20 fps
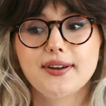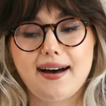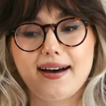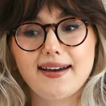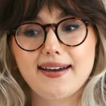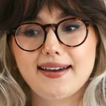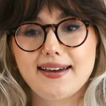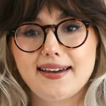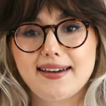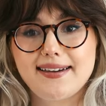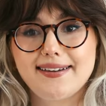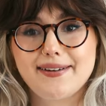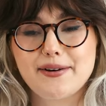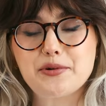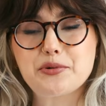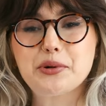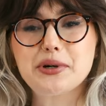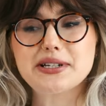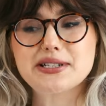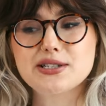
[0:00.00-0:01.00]
I
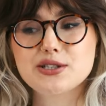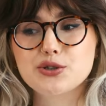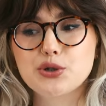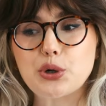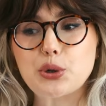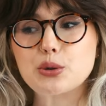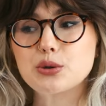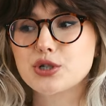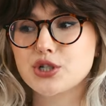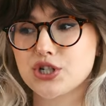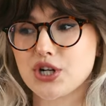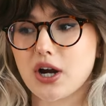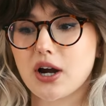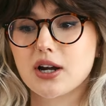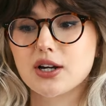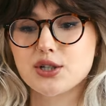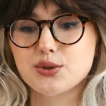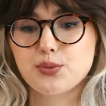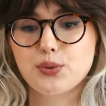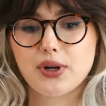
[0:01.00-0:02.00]
was so
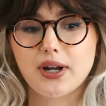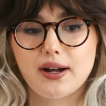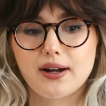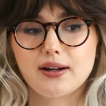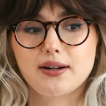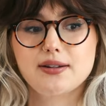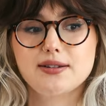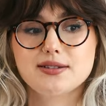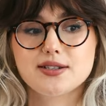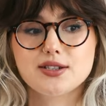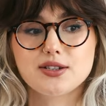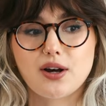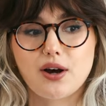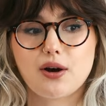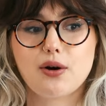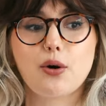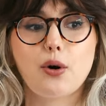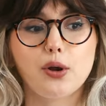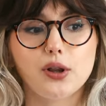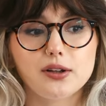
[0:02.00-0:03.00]
shocked when I
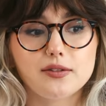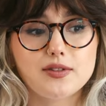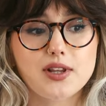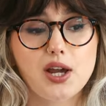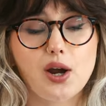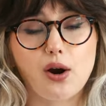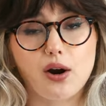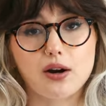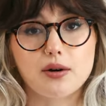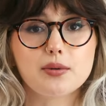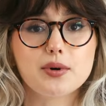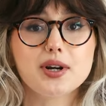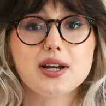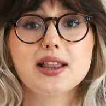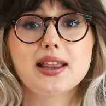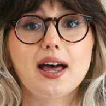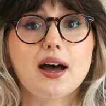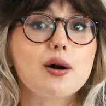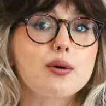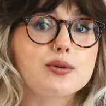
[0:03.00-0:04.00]
saw all of the
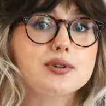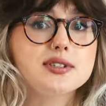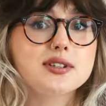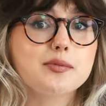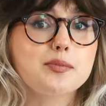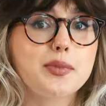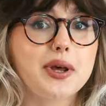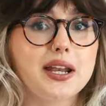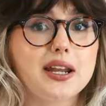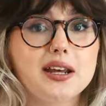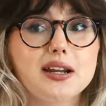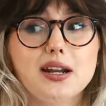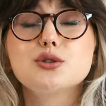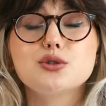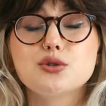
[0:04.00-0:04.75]
artwork that was submitted.